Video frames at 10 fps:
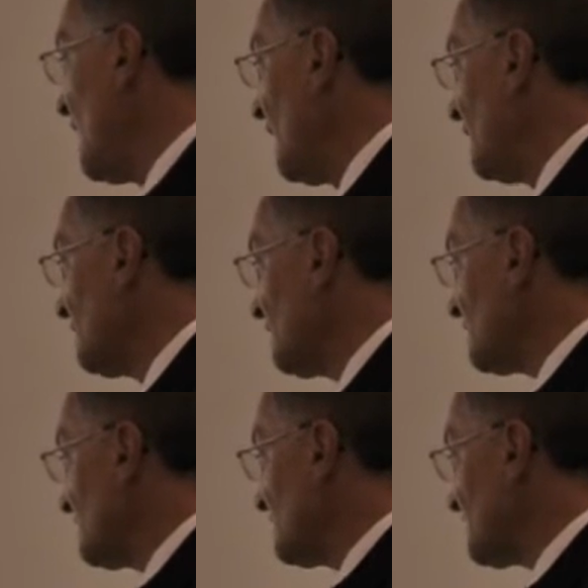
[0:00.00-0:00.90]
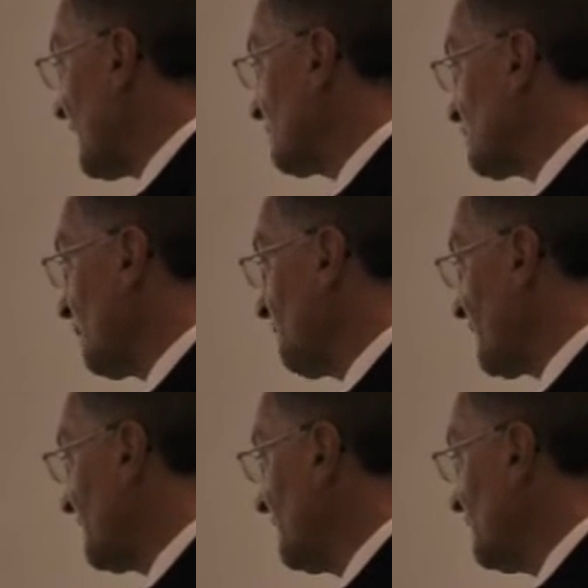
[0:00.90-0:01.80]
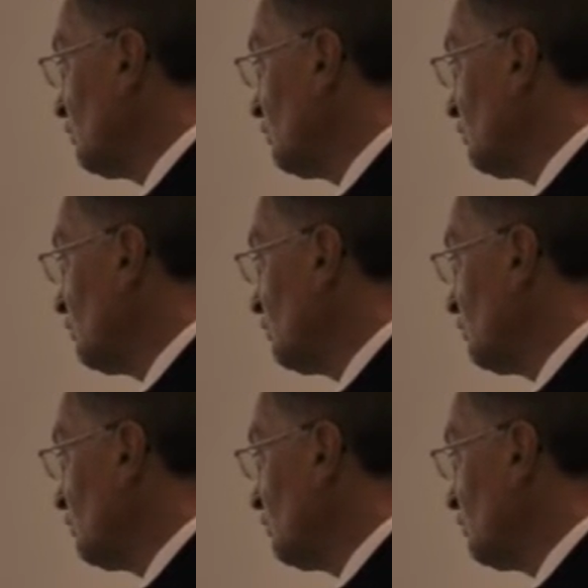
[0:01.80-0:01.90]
The same topic